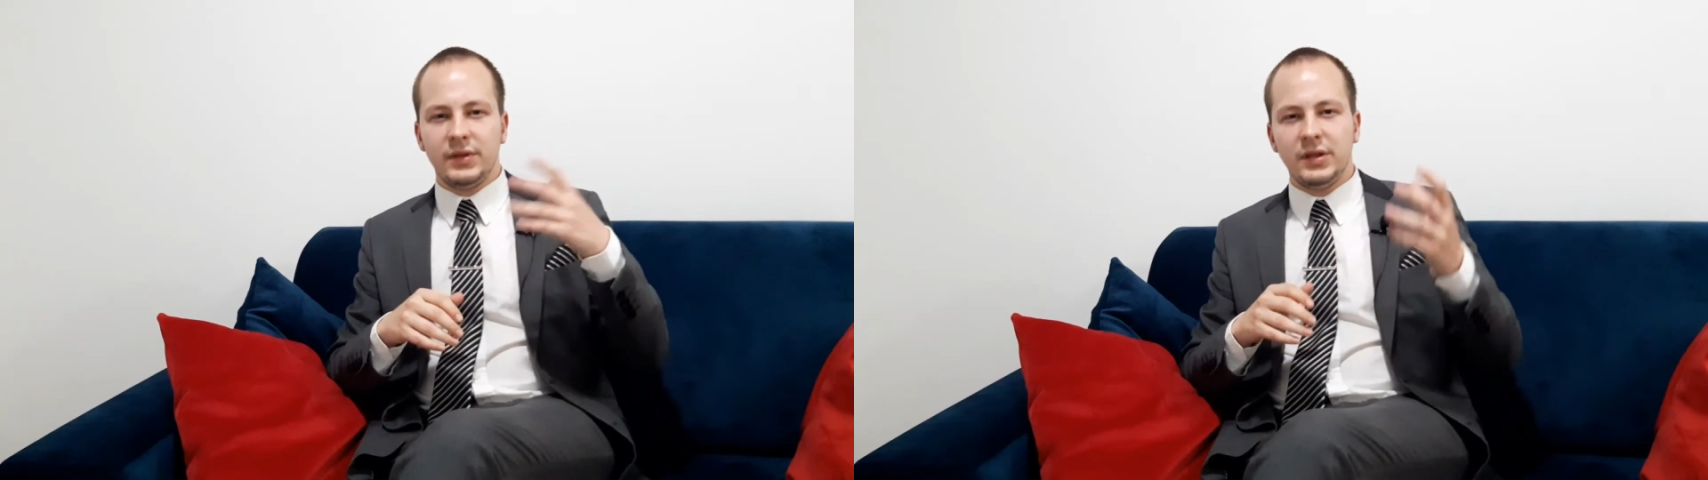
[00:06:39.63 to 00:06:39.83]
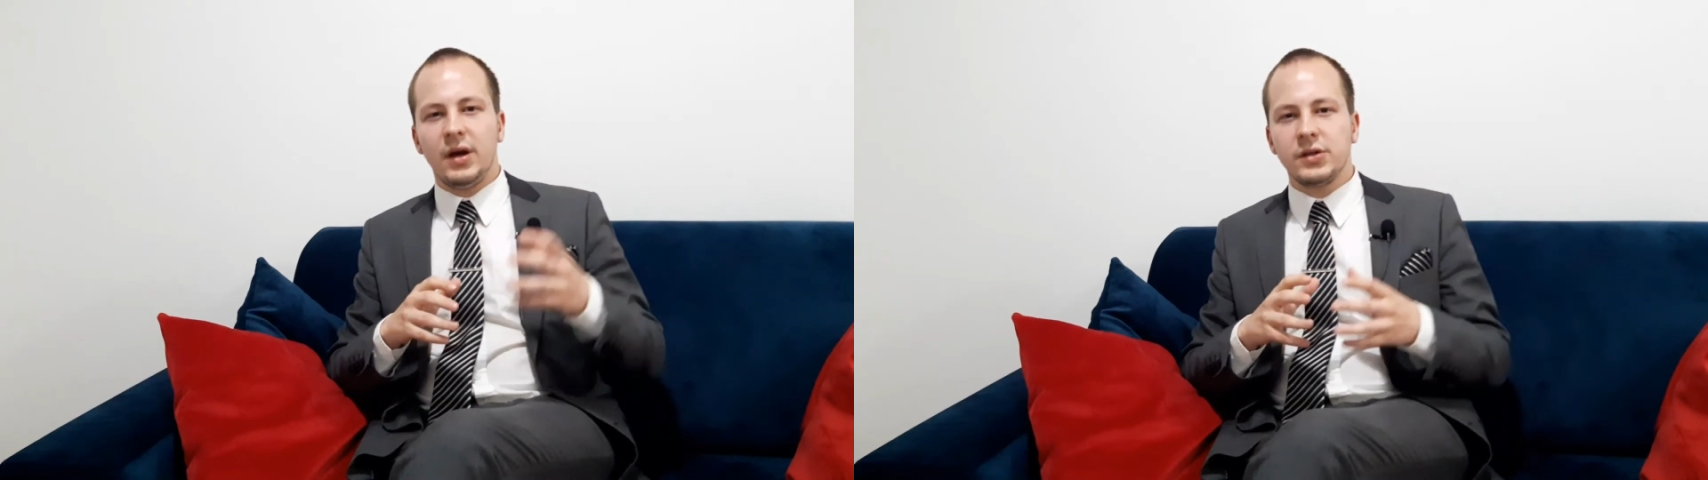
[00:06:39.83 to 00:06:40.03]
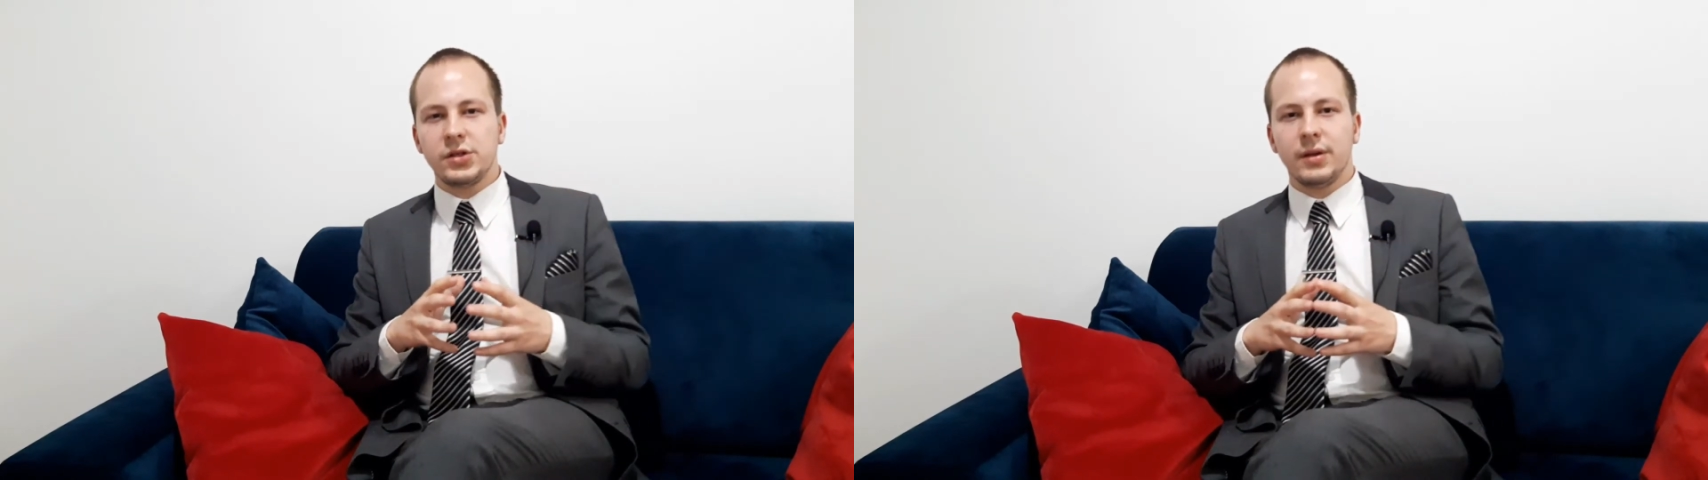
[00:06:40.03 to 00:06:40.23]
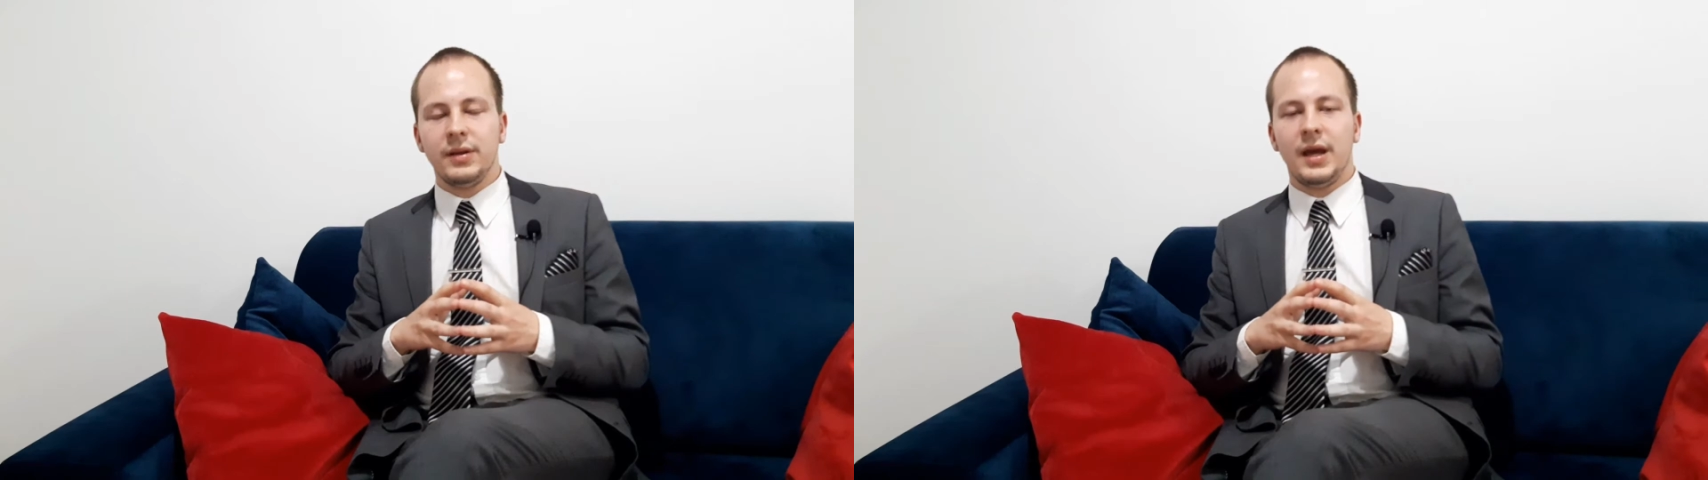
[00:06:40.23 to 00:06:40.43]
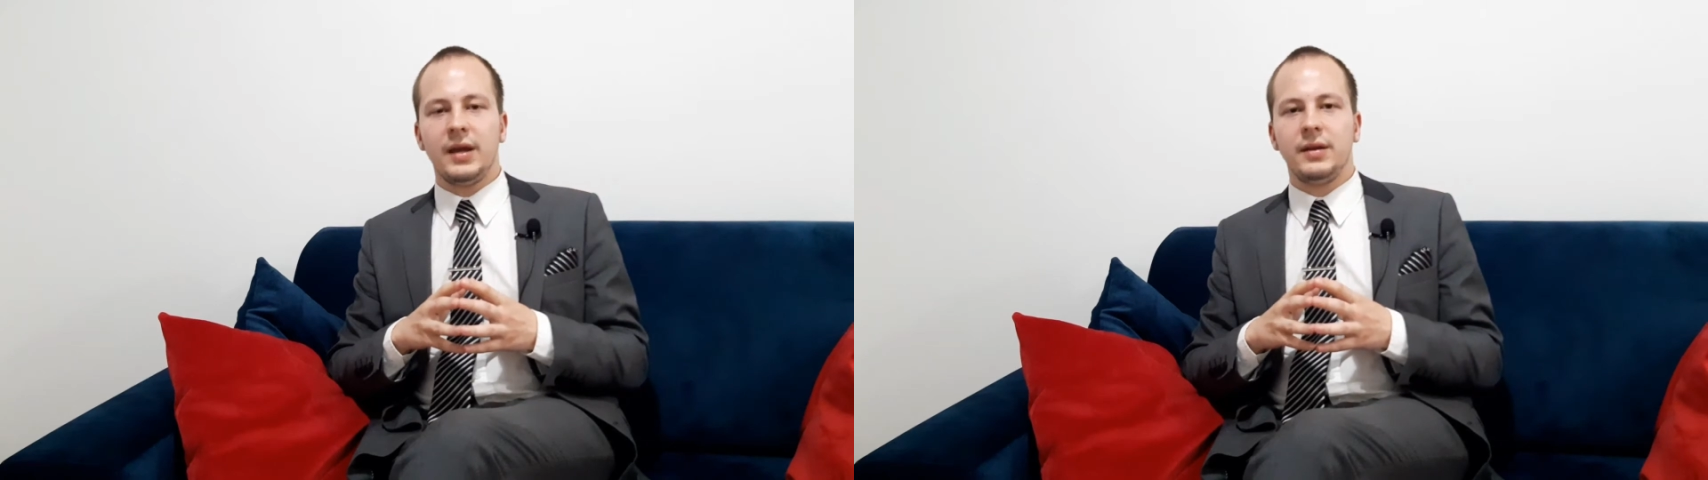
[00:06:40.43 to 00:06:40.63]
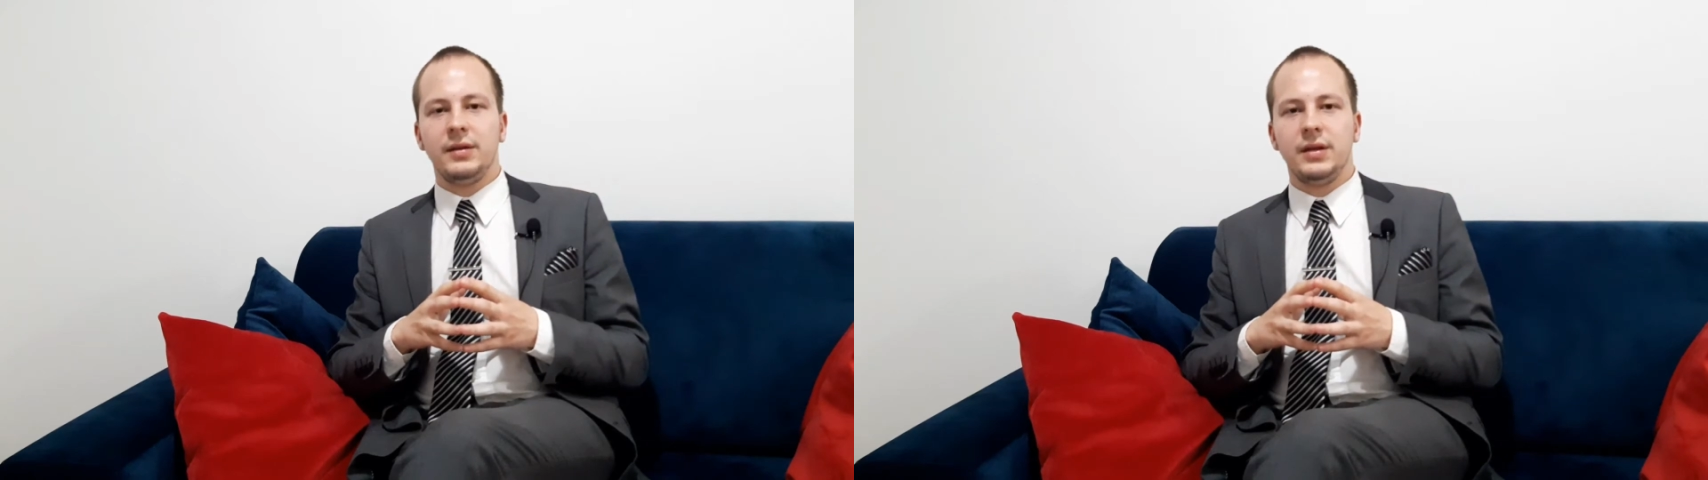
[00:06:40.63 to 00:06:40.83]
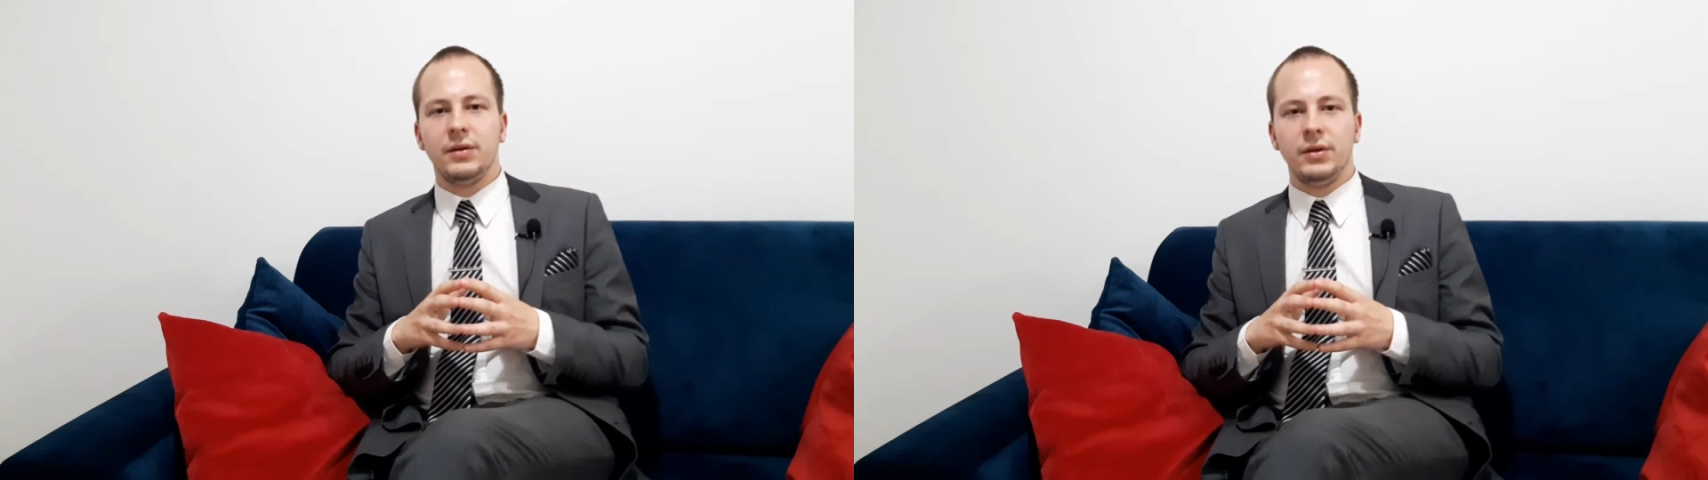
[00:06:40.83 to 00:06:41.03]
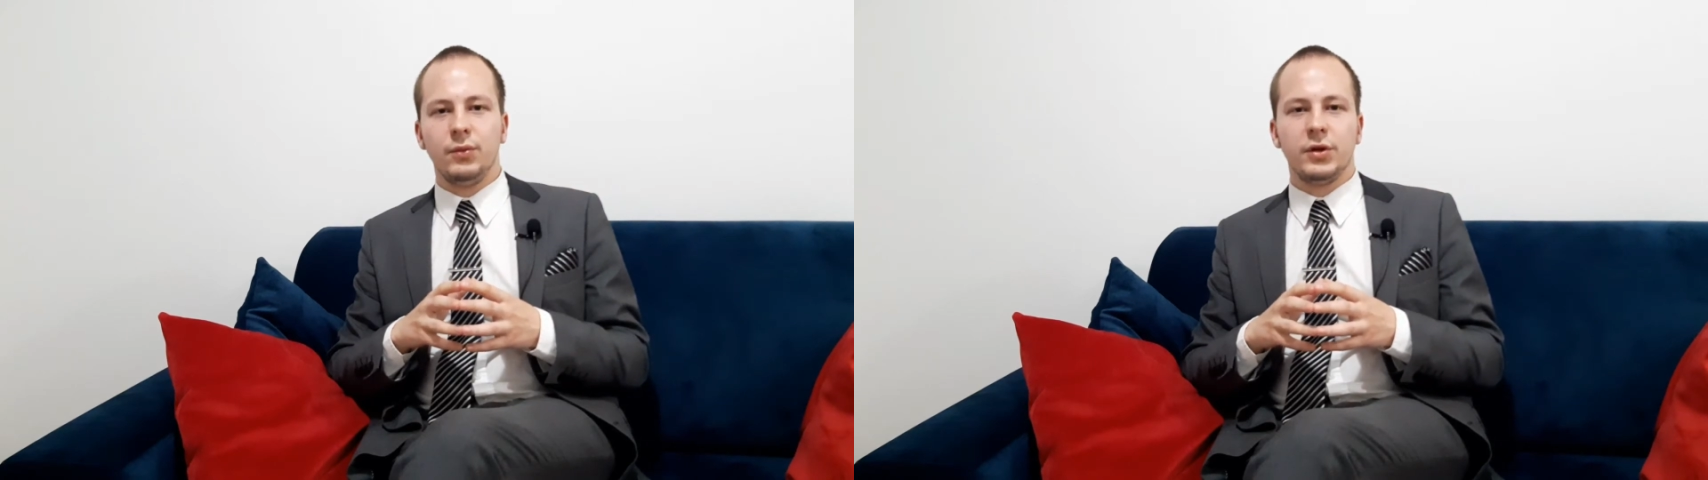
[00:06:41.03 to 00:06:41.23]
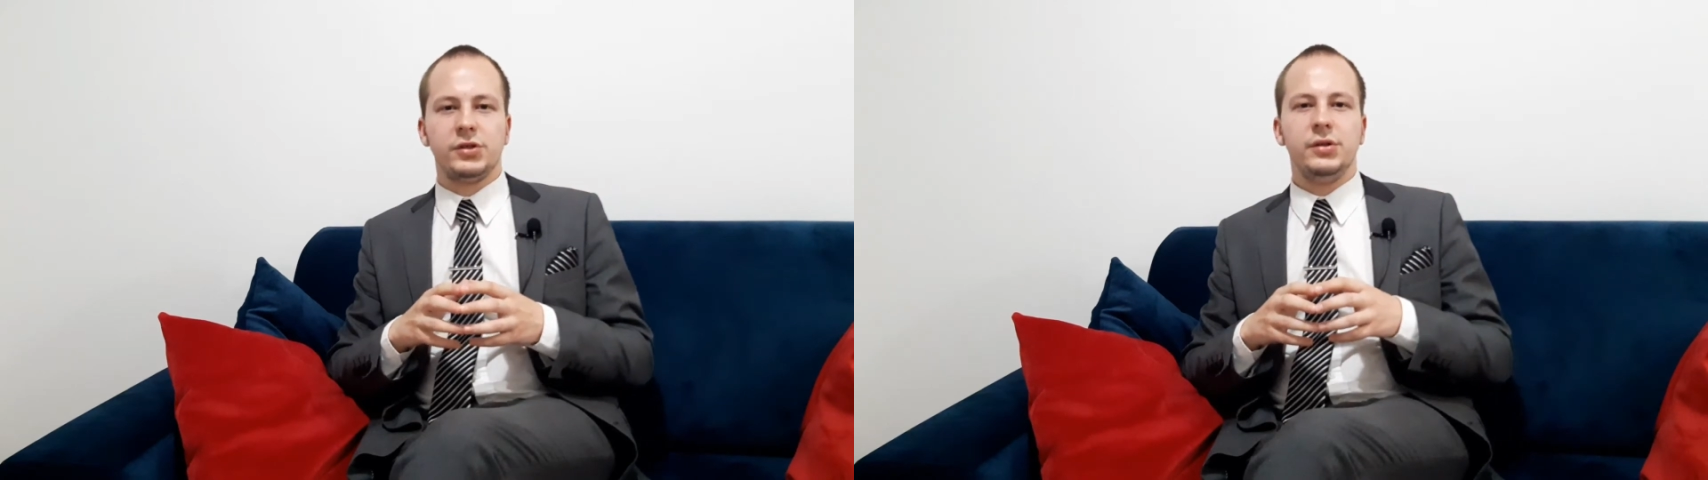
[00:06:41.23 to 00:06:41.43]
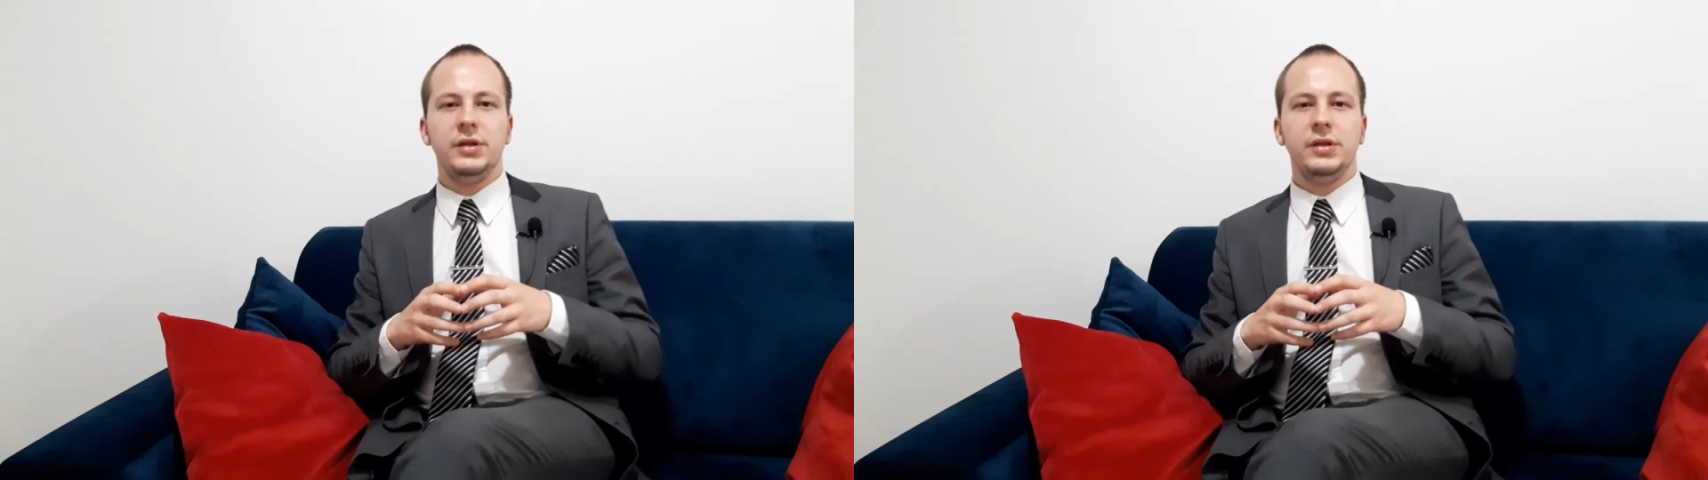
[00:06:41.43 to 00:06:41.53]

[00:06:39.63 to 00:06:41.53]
touch on that and tell you what you